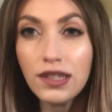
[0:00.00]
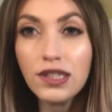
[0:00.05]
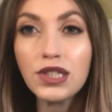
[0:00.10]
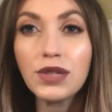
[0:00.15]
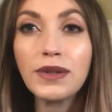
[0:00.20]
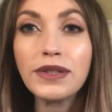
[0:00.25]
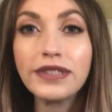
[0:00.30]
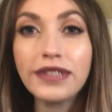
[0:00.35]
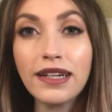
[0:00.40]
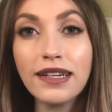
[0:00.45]
So
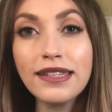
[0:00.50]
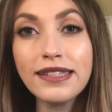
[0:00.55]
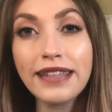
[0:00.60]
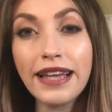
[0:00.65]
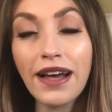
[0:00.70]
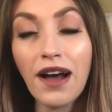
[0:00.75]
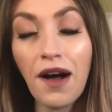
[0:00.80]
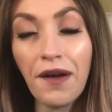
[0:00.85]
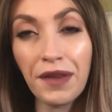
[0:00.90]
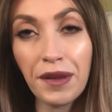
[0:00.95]
it does say
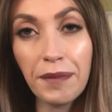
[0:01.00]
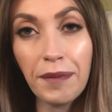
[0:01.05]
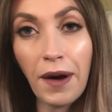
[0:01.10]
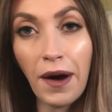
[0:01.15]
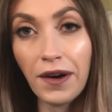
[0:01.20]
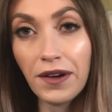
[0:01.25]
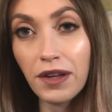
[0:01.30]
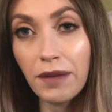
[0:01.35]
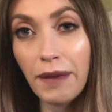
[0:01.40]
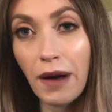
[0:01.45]
on the
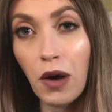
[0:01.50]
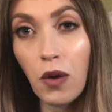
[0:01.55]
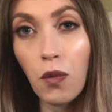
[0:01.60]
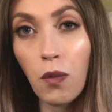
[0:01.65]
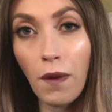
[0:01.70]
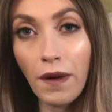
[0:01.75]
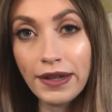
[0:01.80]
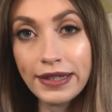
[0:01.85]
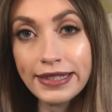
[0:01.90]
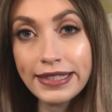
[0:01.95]
bottle about
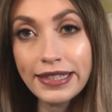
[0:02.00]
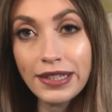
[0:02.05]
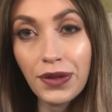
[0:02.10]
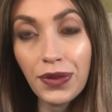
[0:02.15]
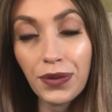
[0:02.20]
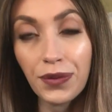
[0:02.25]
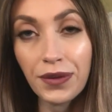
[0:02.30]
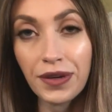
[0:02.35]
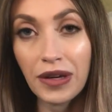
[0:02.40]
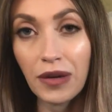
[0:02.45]
1 to
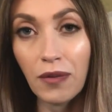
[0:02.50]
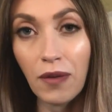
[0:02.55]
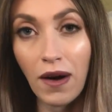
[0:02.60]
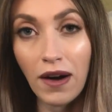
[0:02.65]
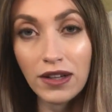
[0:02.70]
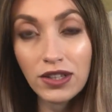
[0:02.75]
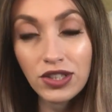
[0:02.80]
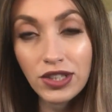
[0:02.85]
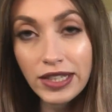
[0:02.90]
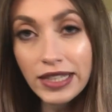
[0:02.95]
3
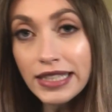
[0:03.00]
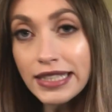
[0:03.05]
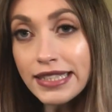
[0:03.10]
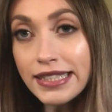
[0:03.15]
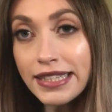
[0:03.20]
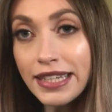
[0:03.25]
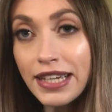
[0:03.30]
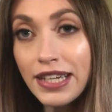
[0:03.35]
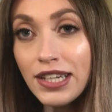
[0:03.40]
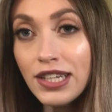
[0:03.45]
washes